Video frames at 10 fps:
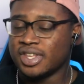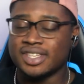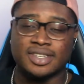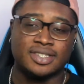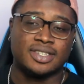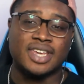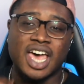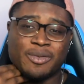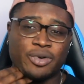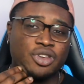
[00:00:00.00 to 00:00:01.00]
This is the
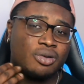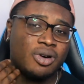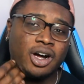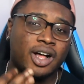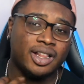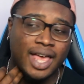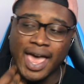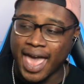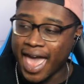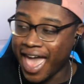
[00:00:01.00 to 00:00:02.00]
time where you haul
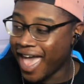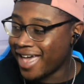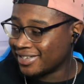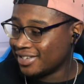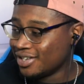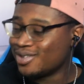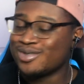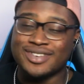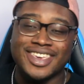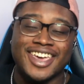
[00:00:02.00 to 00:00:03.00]
ass.
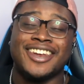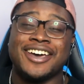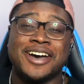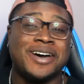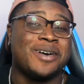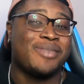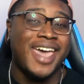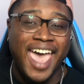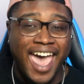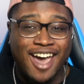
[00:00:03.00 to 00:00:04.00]
You get it up
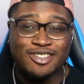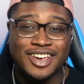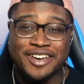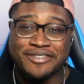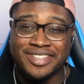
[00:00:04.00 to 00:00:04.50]
out of